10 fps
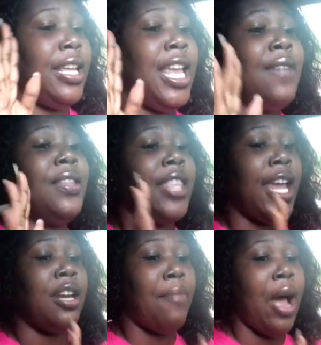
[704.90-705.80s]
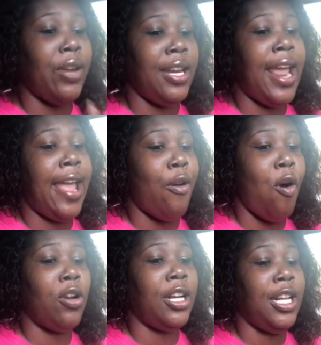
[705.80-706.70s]
even thinking about it now,
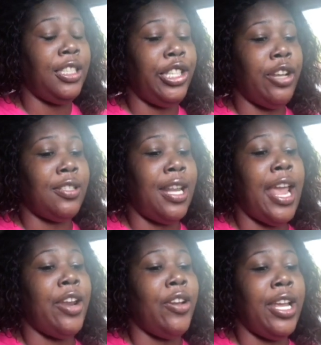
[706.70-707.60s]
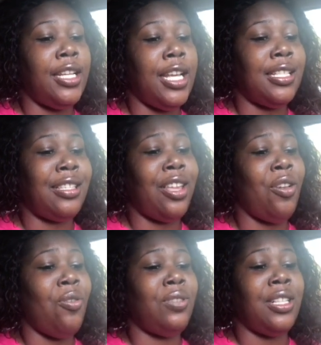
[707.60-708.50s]
all of these years later, it's
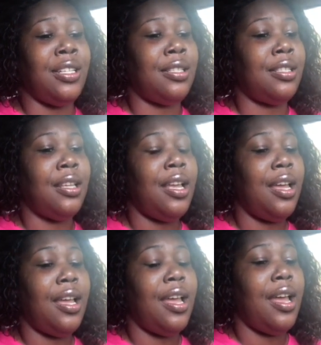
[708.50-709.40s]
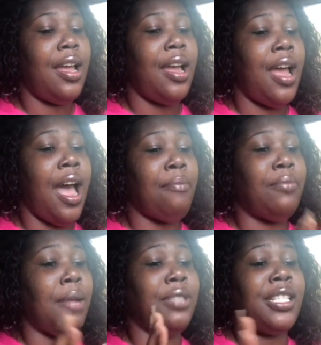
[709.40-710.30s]
still just, I'm
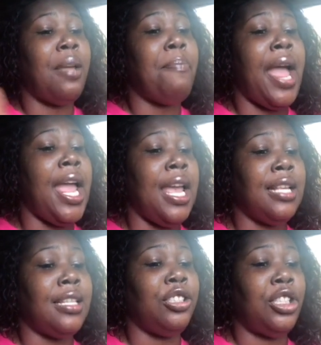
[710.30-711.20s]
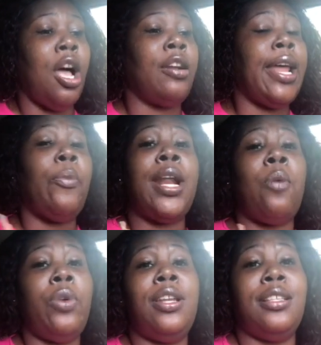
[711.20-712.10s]
just amazed and shocked at what I
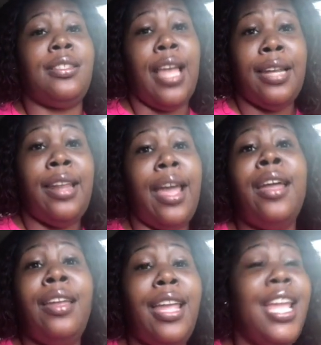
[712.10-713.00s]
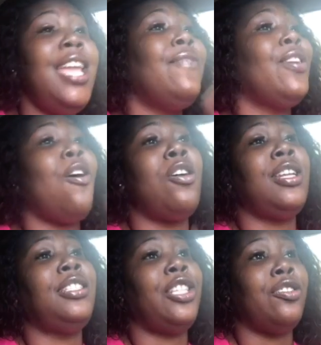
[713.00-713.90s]
witnessed that day, even all
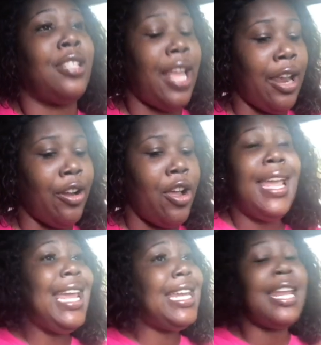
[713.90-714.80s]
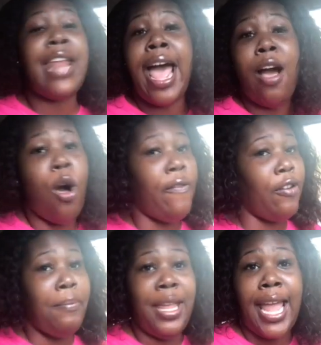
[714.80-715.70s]
these years later. He did not
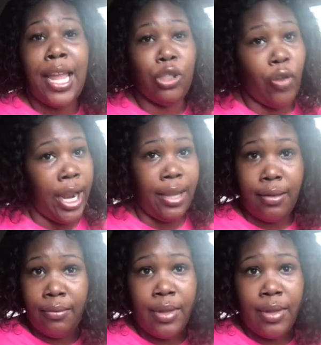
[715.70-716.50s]
offer me a drink.